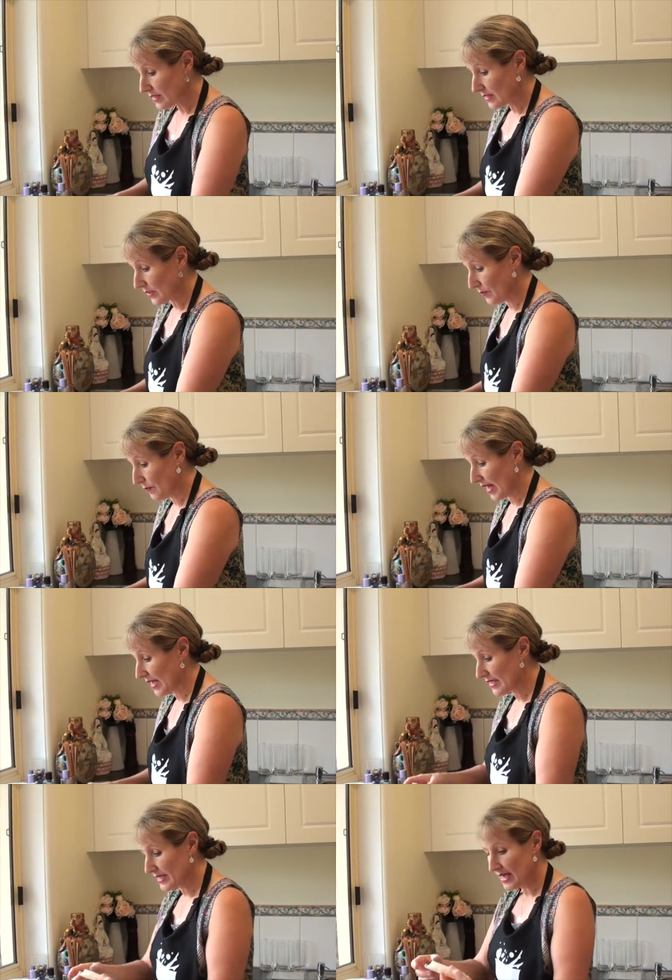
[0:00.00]
soap
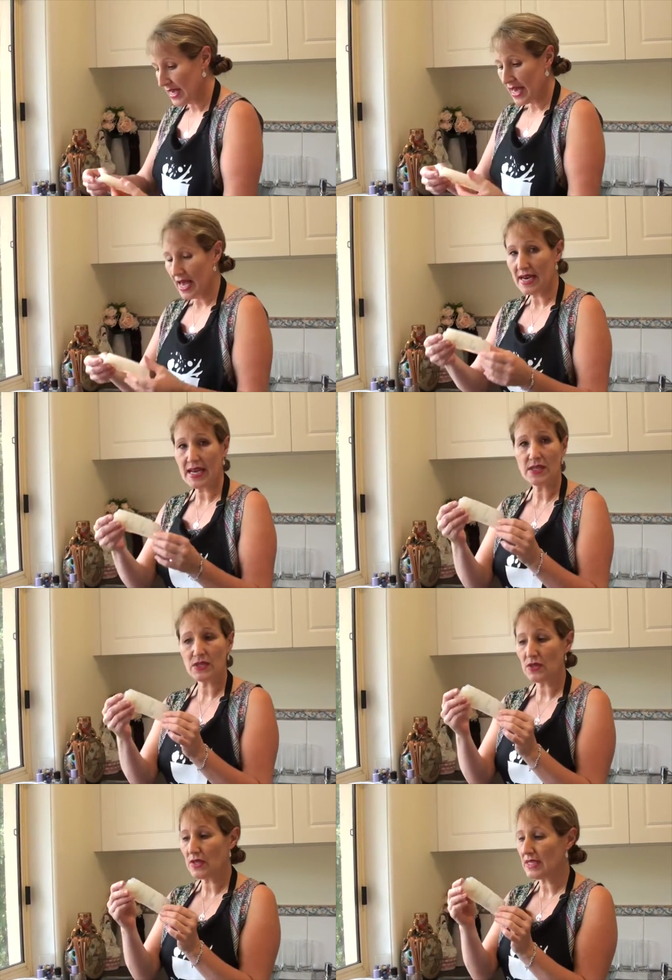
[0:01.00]
base and
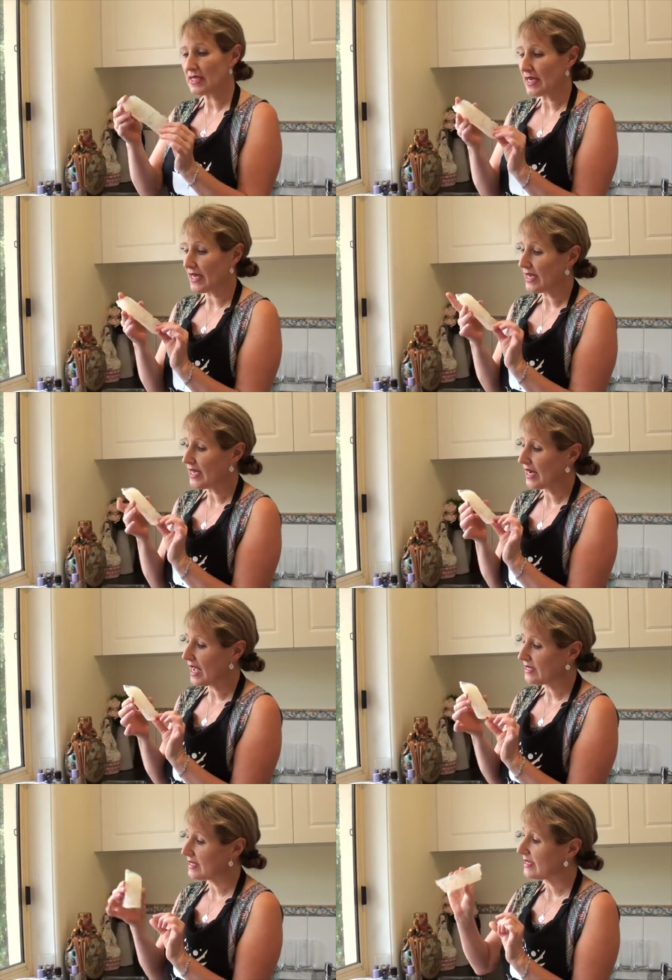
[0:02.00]
as you can see it
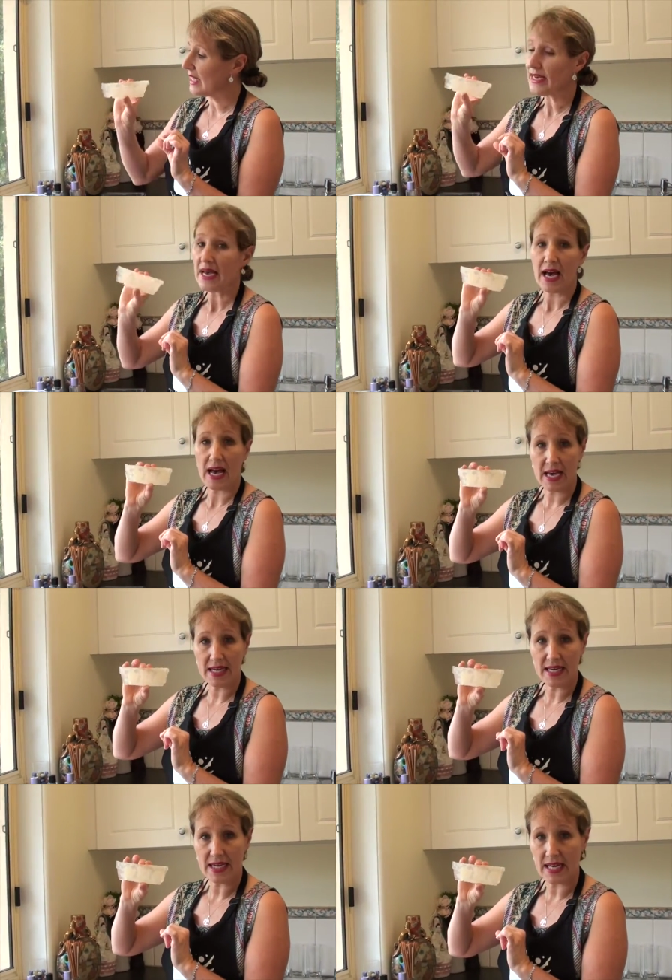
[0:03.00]
has a slight
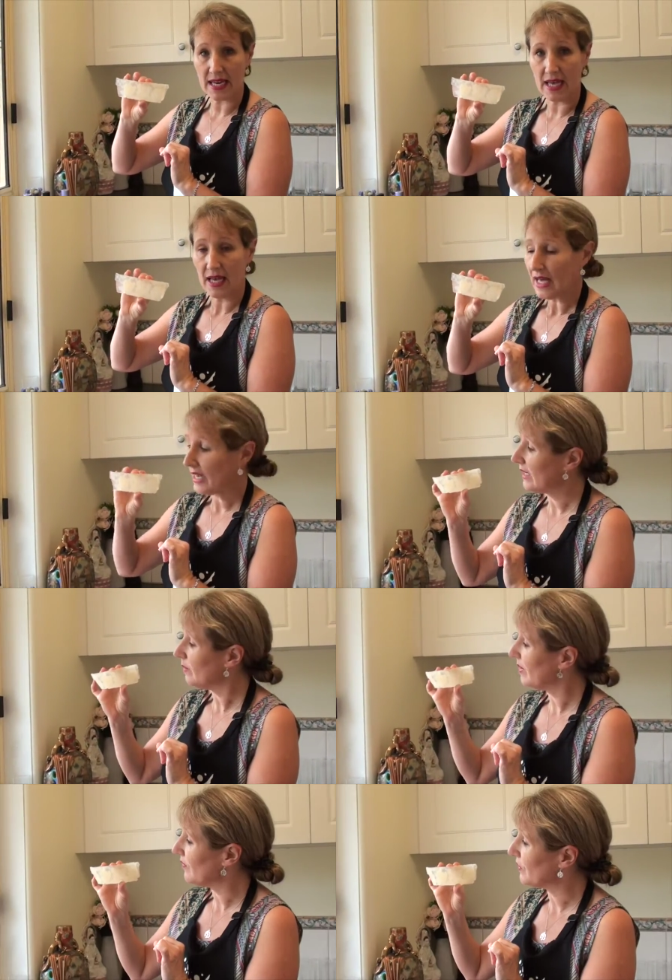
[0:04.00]
honey colour, a
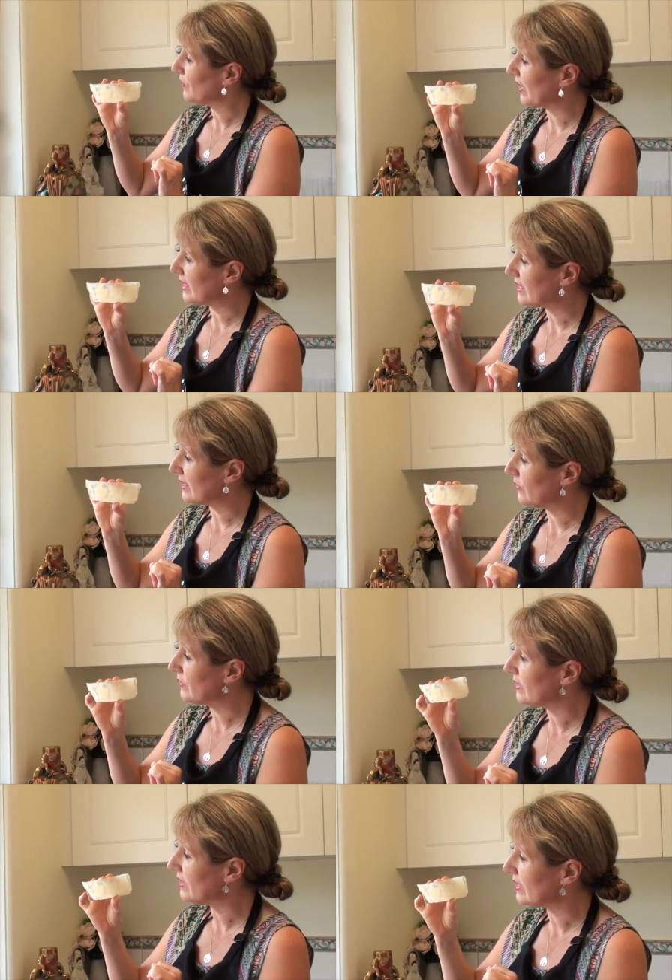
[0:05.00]
little bit of a
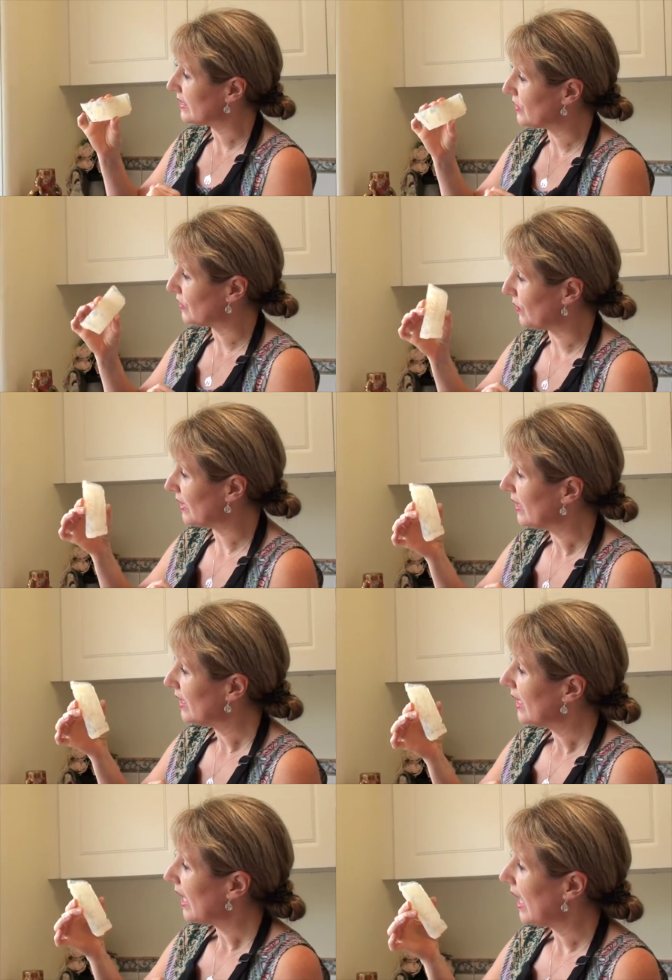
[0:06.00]
translucency to it
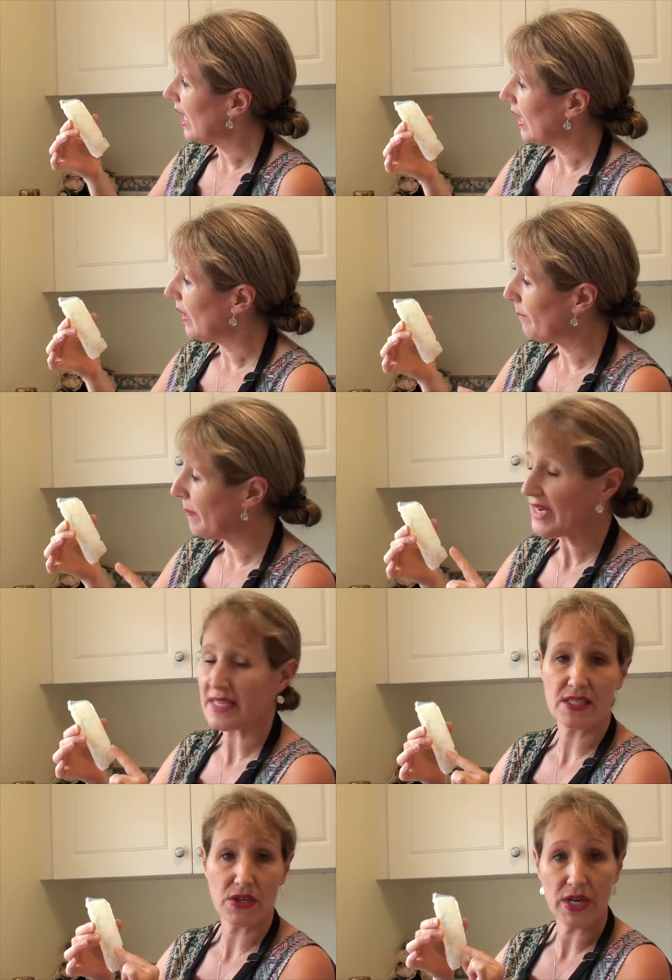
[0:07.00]
uh, but
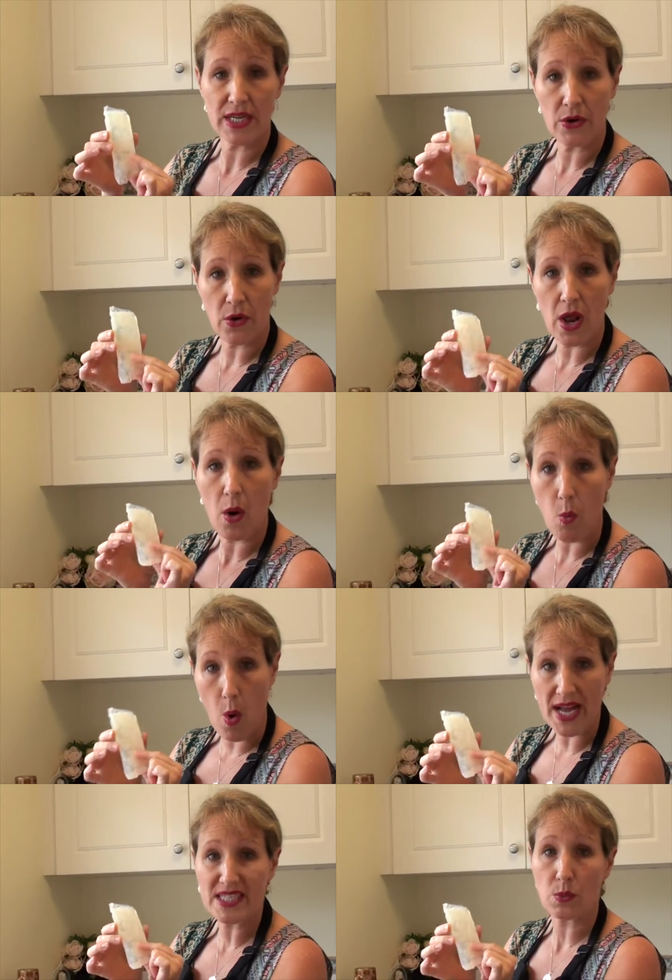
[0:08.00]
it's certainly not a
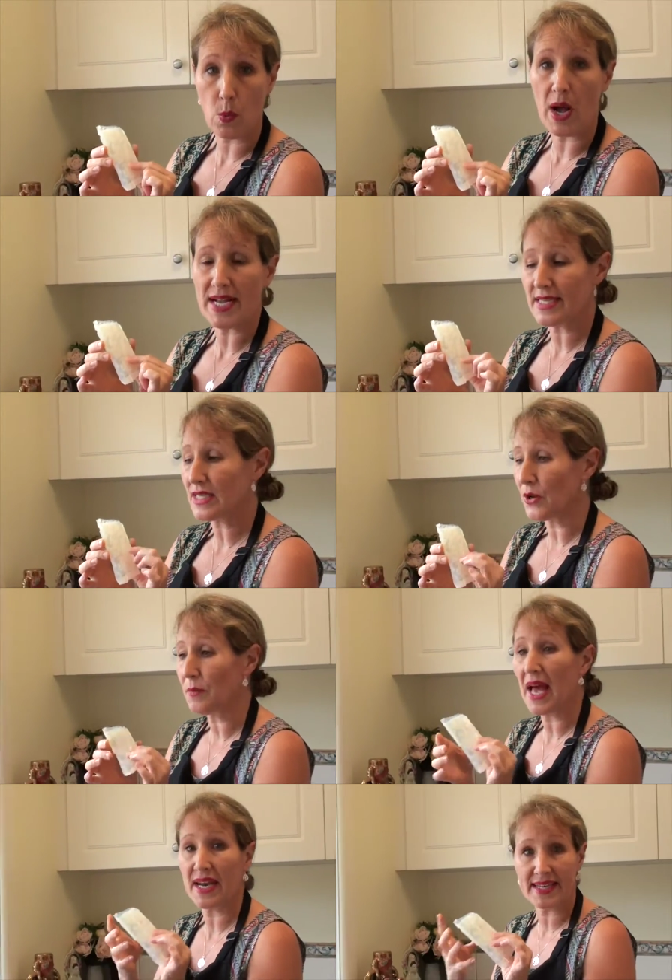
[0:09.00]
white white
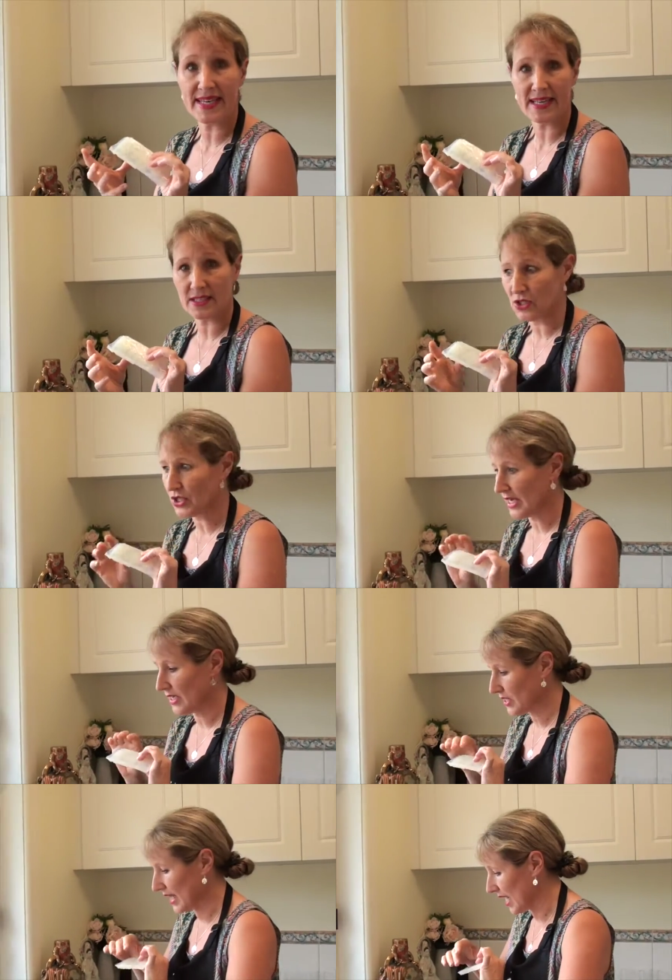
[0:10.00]
soap and I'd like to
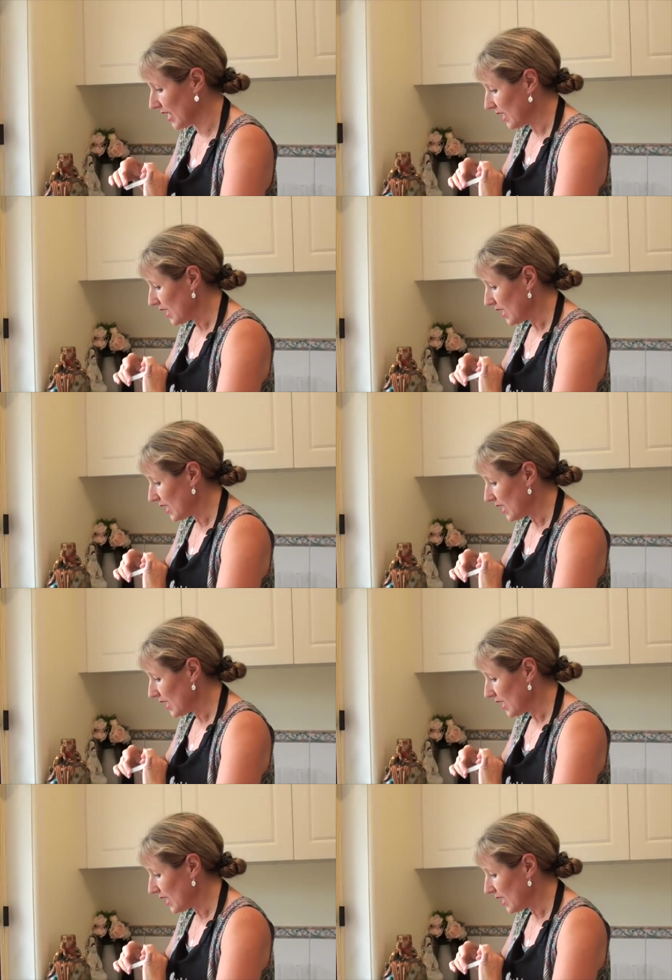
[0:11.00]
change that.